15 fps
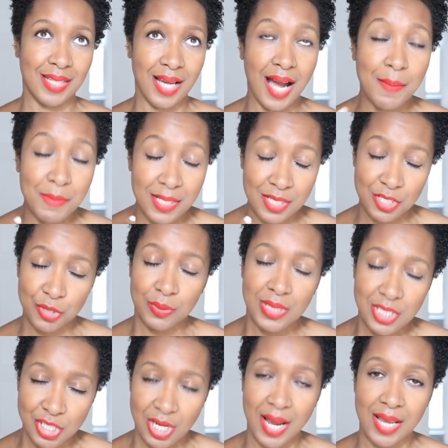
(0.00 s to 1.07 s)
I'm
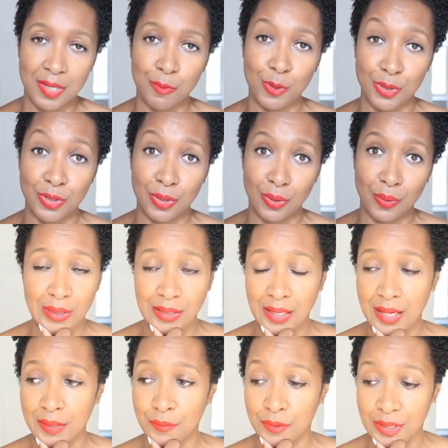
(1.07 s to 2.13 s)
literally chatting with you. And
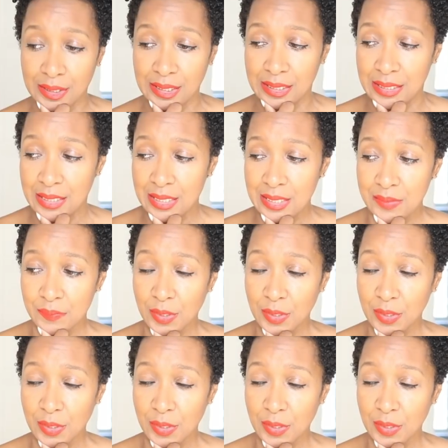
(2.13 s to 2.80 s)
I really